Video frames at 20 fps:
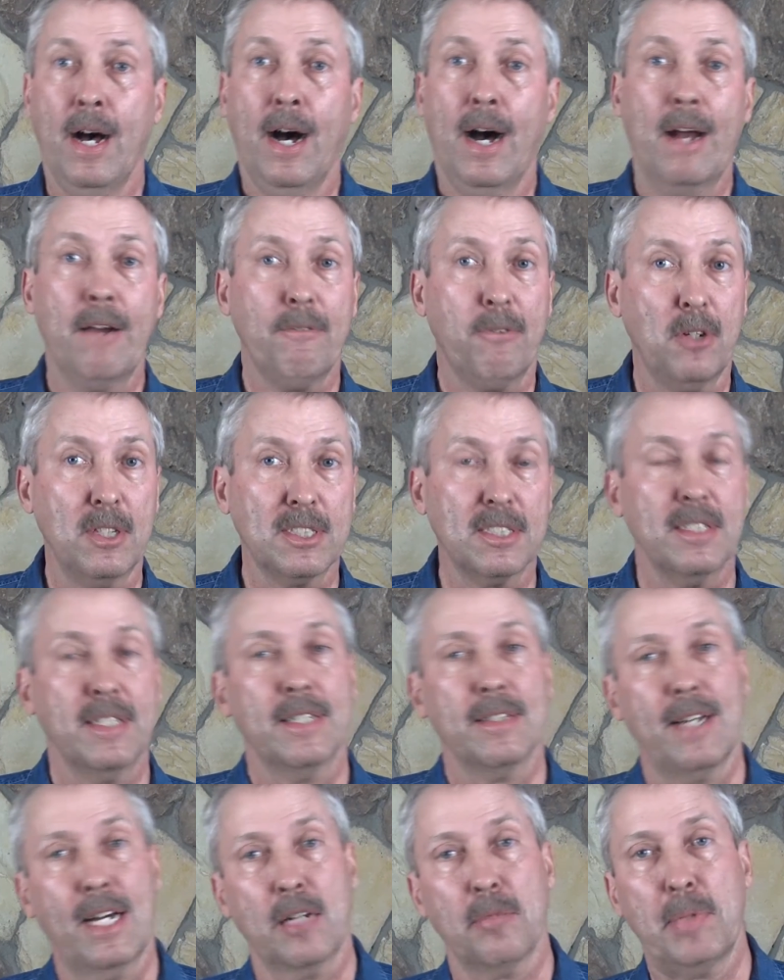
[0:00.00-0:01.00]
Unfortunately, a
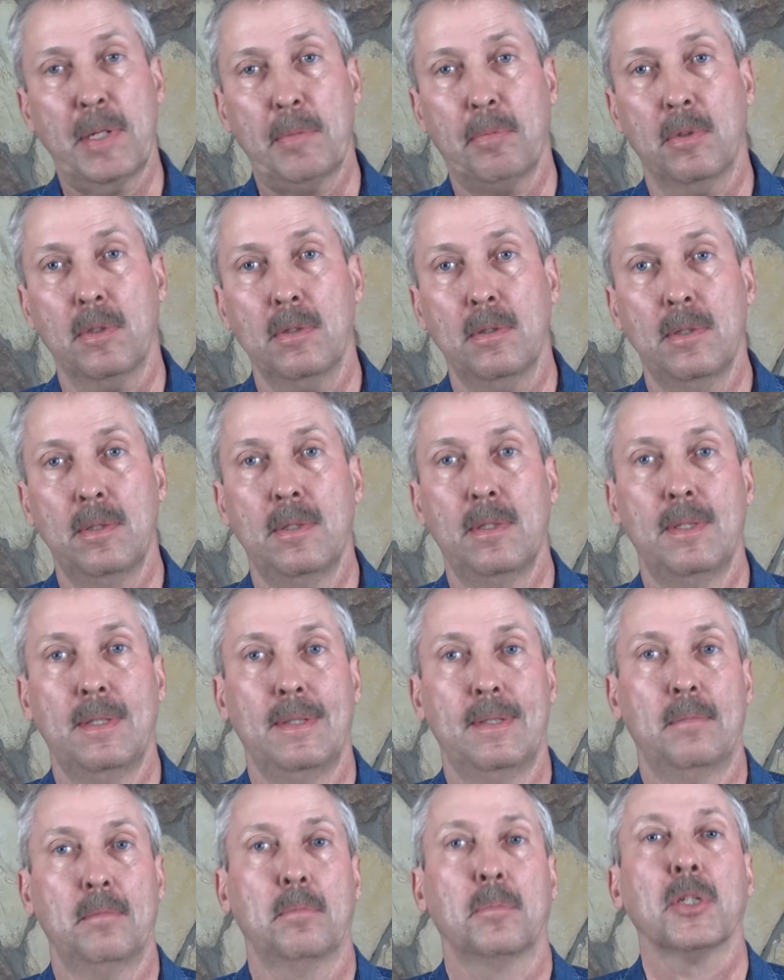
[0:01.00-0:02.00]
lot of people
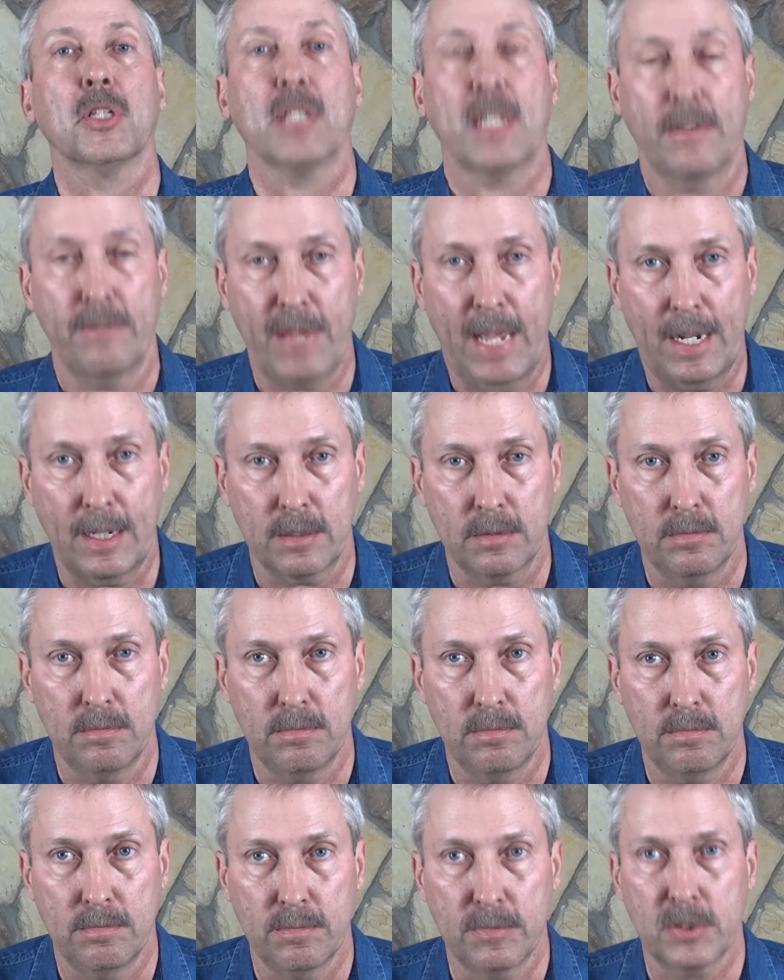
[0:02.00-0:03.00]
believe that.
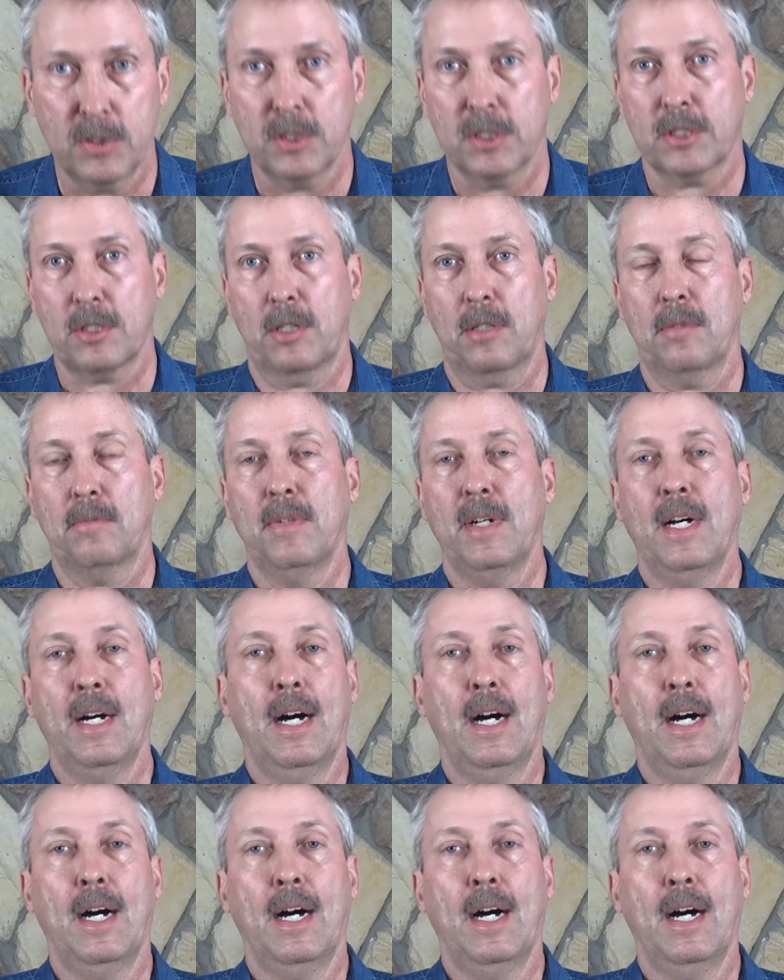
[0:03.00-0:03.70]
So